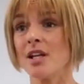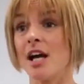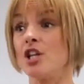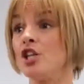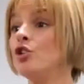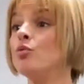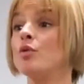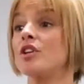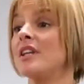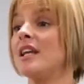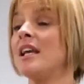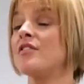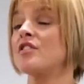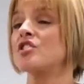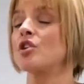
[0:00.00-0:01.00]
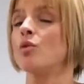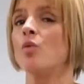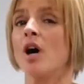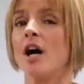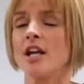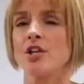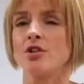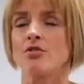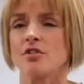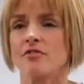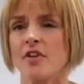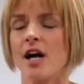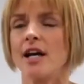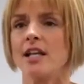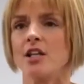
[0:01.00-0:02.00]
And you wouldn't either, so why are you
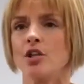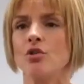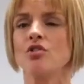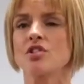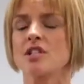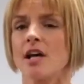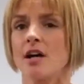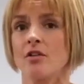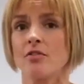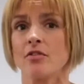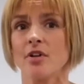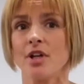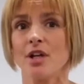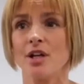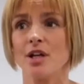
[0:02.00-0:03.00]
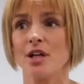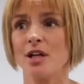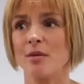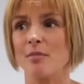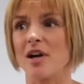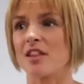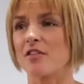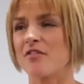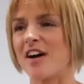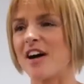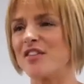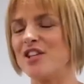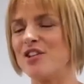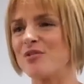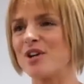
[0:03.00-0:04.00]
defining yourself by the
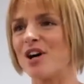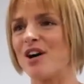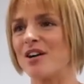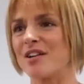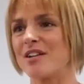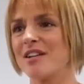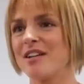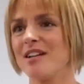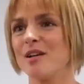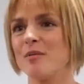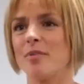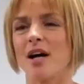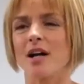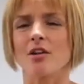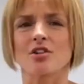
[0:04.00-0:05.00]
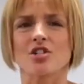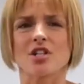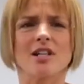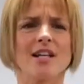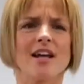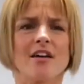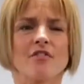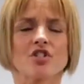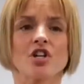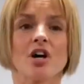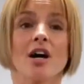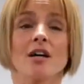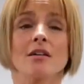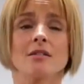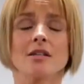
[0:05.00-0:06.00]
fact that you can't biologically have a
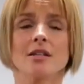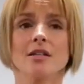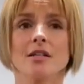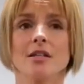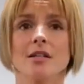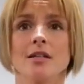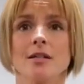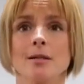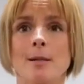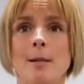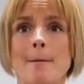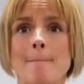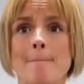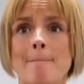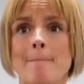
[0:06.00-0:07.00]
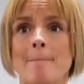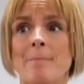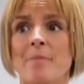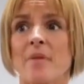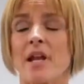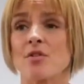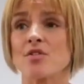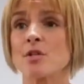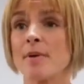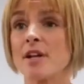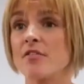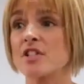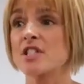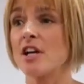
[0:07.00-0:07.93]
child? And it was a bit of